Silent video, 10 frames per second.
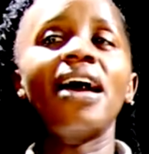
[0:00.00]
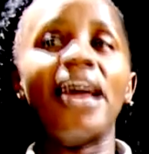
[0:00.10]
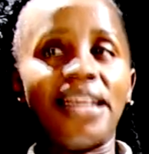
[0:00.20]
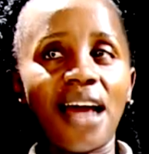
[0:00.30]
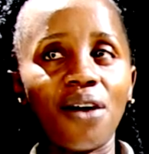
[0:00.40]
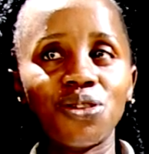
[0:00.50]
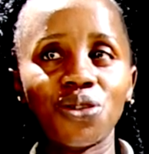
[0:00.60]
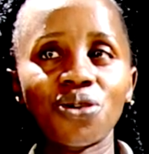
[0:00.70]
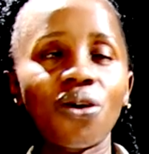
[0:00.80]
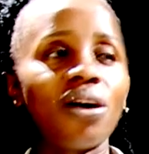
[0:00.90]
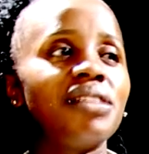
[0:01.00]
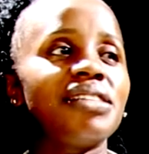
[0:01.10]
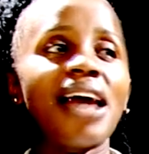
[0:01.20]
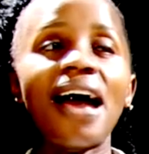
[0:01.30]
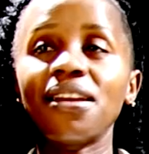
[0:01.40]
And how do you call
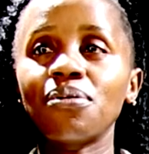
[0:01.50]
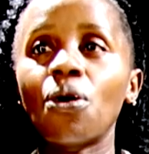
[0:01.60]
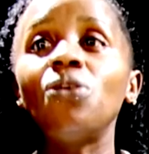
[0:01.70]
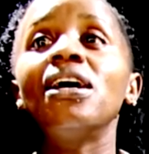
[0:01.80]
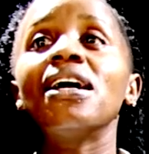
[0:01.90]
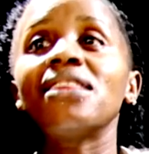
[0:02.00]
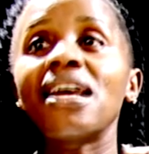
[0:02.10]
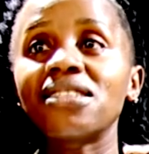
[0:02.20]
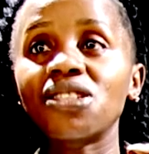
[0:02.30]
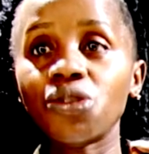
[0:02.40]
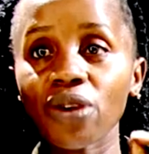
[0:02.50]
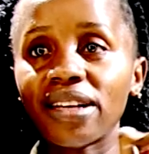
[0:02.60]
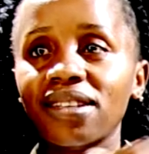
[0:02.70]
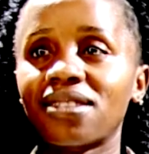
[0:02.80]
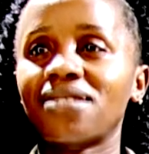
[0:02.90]
the animal that
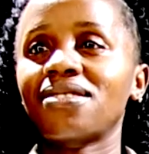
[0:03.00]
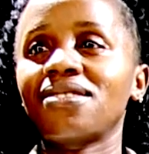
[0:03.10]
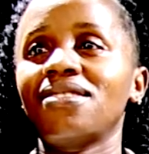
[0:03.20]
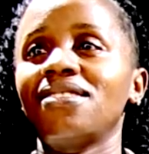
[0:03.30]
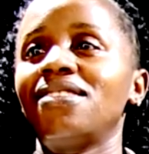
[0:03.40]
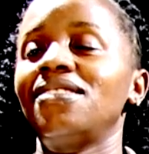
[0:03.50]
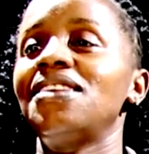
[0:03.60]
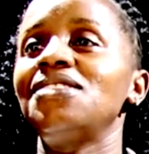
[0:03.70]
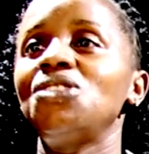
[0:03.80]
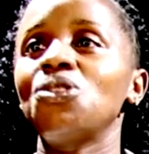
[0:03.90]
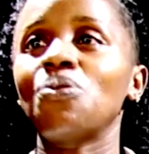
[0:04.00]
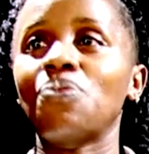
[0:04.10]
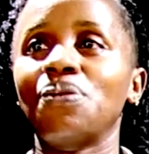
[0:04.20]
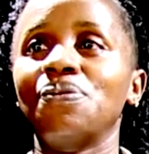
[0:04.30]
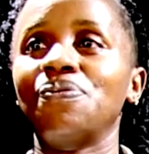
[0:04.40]
tricks the dupe?